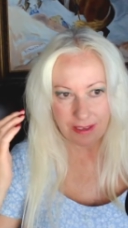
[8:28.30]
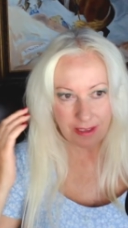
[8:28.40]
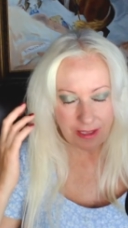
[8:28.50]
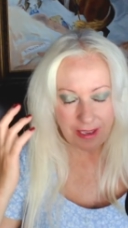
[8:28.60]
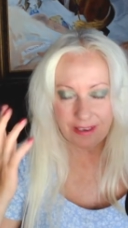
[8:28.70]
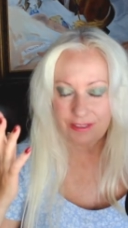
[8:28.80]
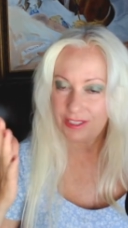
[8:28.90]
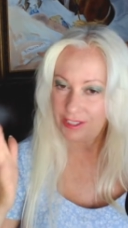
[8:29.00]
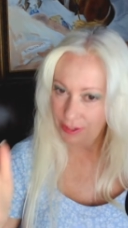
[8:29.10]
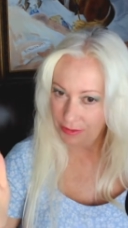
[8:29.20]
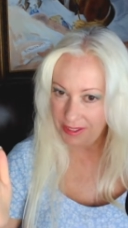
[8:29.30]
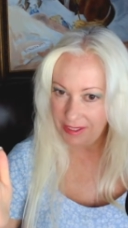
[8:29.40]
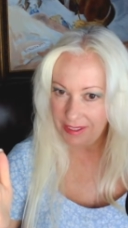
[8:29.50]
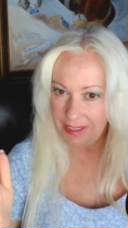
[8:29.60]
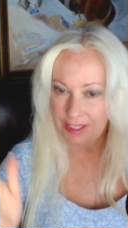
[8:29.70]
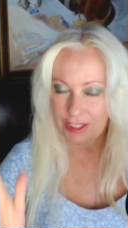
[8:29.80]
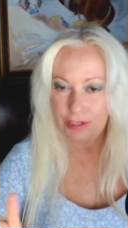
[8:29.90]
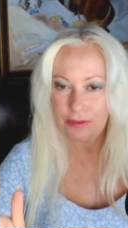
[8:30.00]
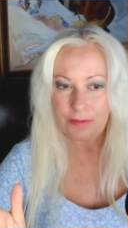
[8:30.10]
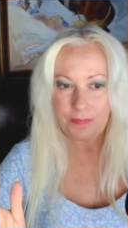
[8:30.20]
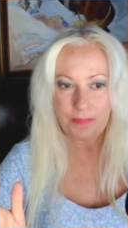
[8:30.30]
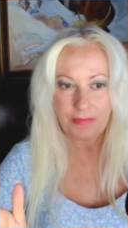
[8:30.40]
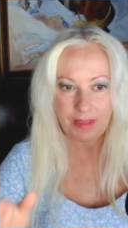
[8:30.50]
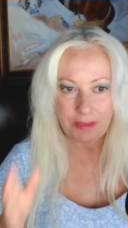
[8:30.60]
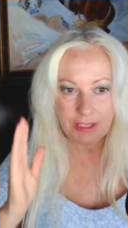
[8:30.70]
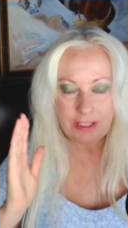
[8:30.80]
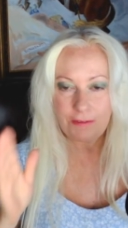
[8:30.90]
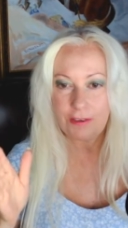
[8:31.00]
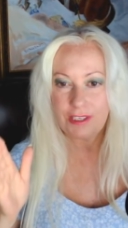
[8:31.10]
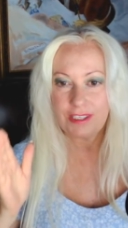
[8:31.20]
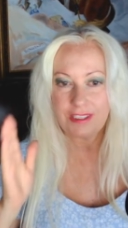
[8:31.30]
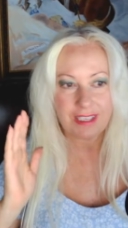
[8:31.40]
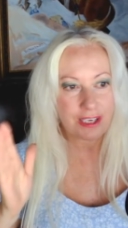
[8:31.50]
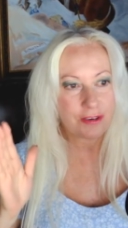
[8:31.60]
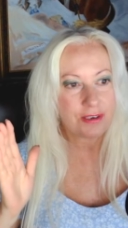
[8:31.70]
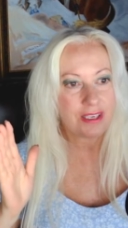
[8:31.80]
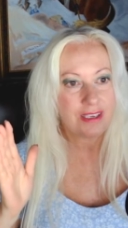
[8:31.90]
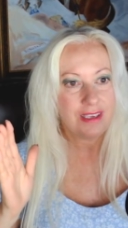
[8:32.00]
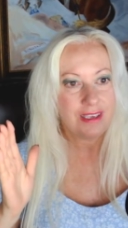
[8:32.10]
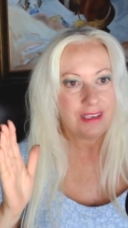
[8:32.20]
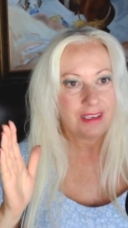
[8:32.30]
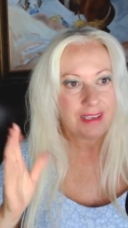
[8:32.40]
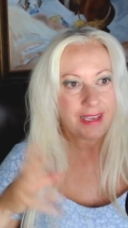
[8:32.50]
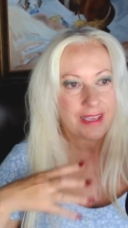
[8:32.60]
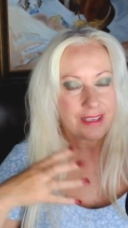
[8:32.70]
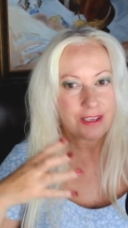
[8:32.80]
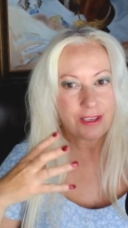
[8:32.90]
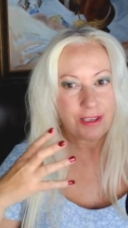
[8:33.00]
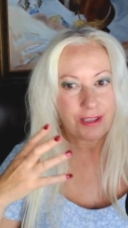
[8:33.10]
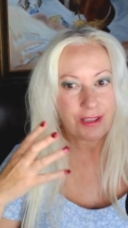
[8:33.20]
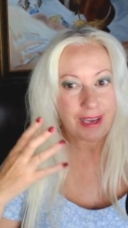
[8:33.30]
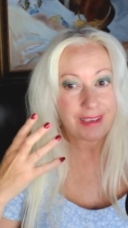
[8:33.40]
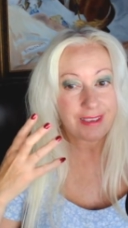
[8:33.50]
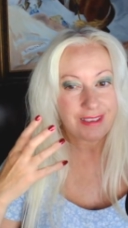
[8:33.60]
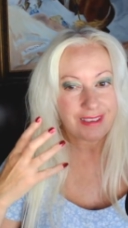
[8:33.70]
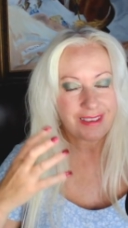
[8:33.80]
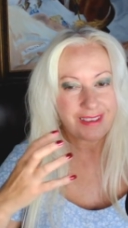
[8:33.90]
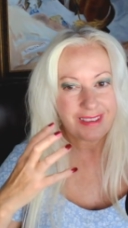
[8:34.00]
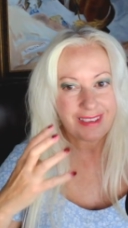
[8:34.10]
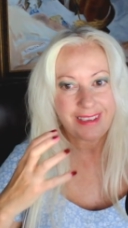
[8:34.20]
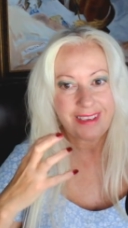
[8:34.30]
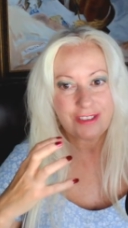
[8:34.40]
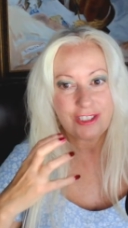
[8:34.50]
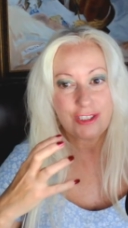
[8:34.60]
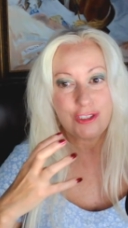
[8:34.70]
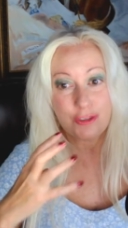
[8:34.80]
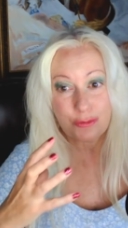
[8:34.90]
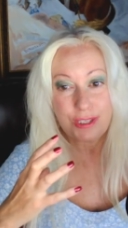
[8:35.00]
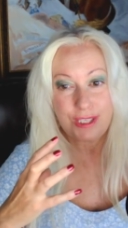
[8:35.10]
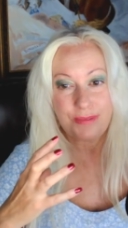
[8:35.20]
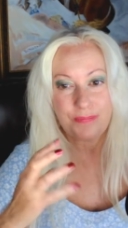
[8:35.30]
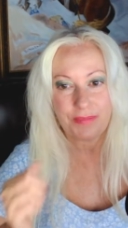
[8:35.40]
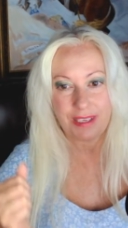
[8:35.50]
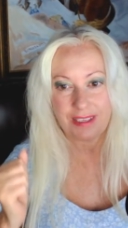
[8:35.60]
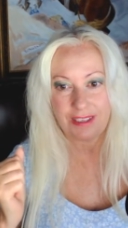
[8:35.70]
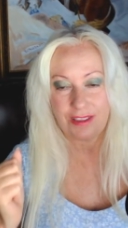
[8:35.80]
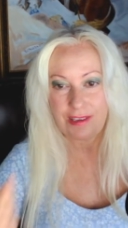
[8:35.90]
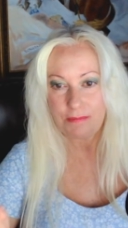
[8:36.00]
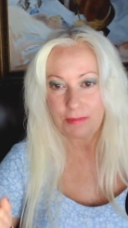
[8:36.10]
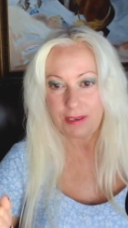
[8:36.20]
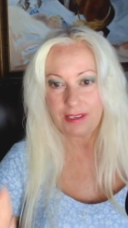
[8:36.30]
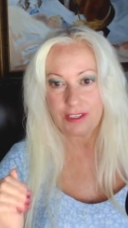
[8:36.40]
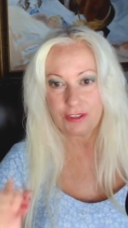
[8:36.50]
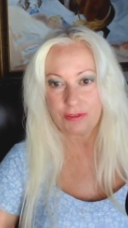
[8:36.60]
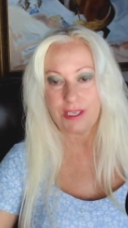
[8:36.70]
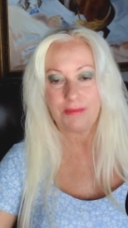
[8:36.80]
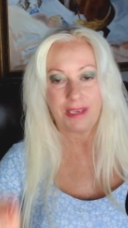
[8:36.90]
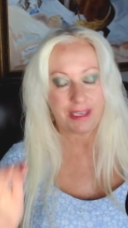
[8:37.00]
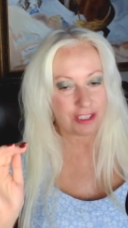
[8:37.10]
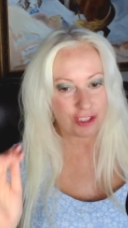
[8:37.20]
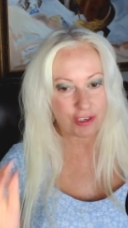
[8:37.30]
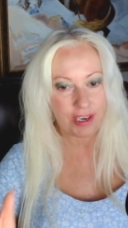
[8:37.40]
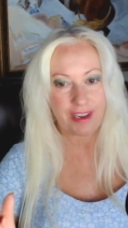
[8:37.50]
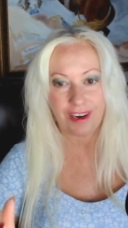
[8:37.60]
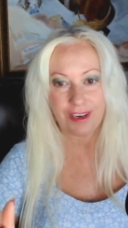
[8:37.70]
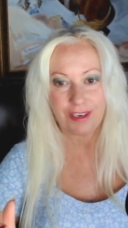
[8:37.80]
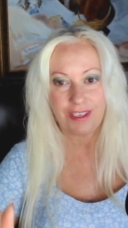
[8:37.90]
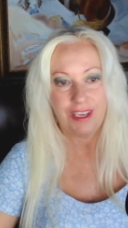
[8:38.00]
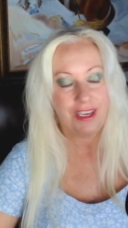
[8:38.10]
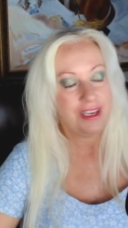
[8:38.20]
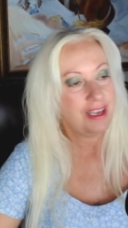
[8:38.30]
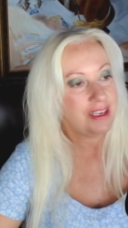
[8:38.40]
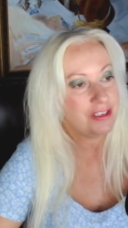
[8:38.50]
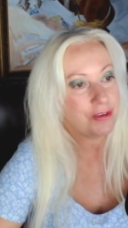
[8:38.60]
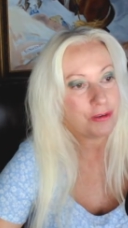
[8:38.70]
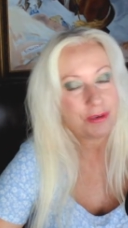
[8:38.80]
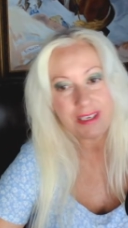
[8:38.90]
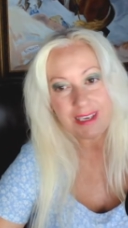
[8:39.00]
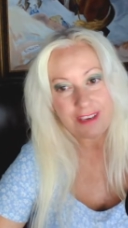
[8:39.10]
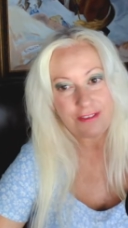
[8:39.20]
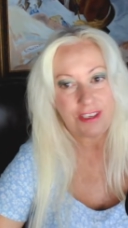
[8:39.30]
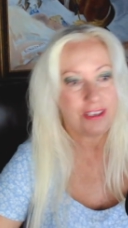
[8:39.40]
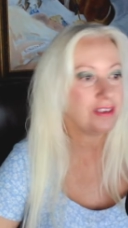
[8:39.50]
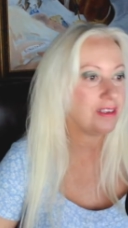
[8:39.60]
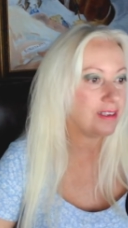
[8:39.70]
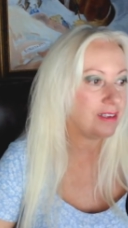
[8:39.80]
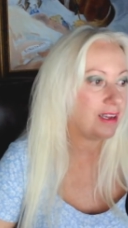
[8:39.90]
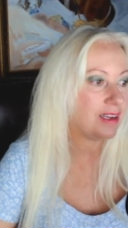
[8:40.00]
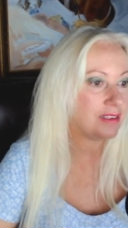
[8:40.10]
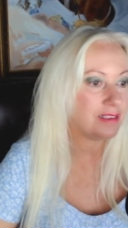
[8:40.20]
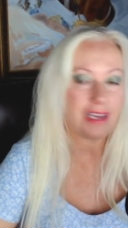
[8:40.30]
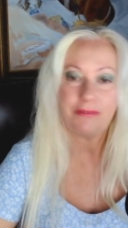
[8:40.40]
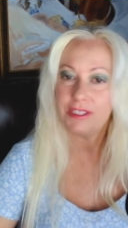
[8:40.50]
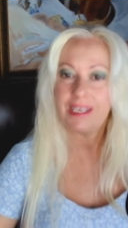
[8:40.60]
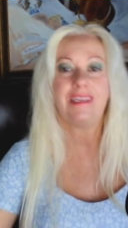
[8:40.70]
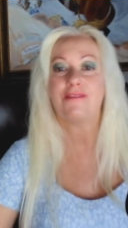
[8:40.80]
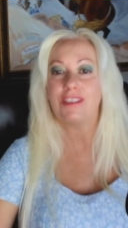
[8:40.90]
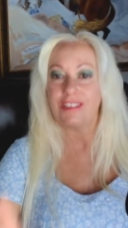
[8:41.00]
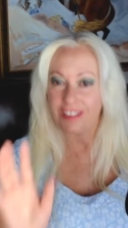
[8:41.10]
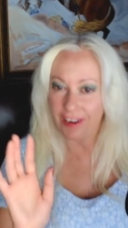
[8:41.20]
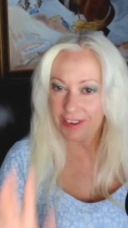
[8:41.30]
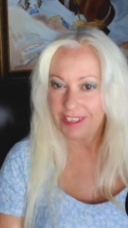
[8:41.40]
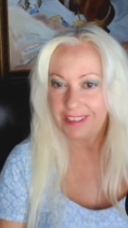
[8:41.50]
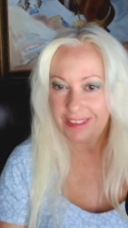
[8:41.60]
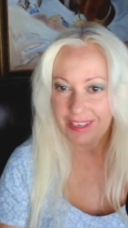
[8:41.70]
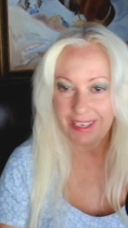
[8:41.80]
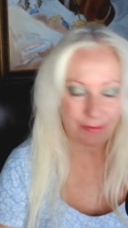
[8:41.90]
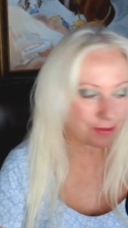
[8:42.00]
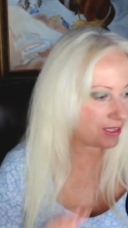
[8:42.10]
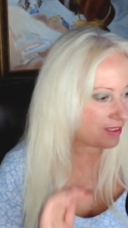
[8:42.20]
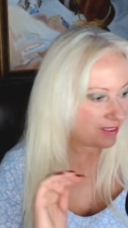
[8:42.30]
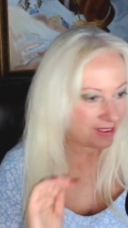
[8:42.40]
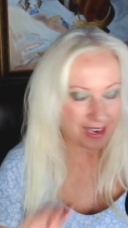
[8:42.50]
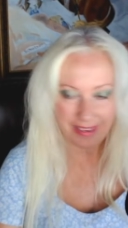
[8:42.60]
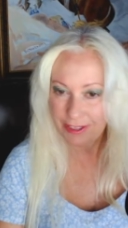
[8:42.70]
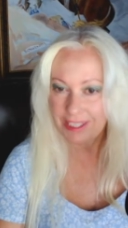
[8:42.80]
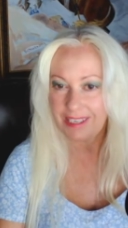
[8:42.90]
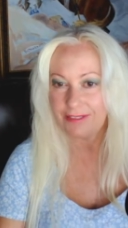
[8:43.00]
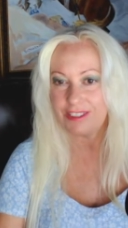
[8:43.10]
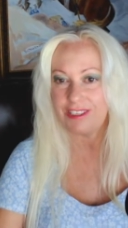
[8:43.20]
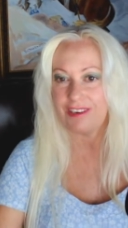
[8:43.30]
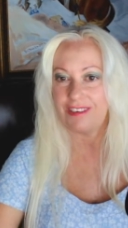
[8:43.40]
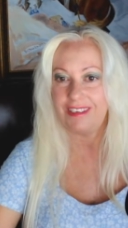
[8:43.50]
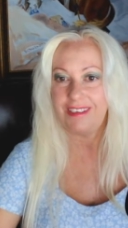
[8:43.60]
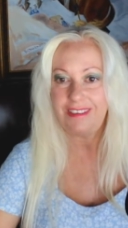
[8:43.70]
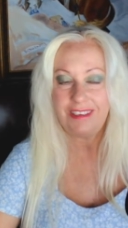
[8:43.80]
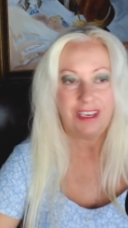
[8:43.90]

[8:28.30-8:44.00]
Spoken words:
the energy to do it, and two, the mental focus, the clarity, and the energy to dream, like to think big, dream, and to try hard. So quitting caffeine I wish I never started. Okay, number one, I wish I never started it,